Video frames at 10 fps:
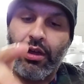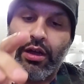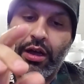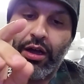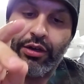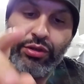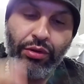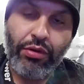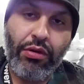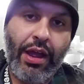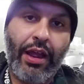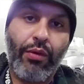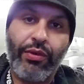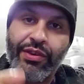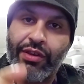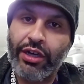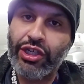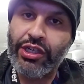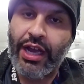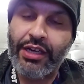to the crank with
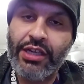such a tight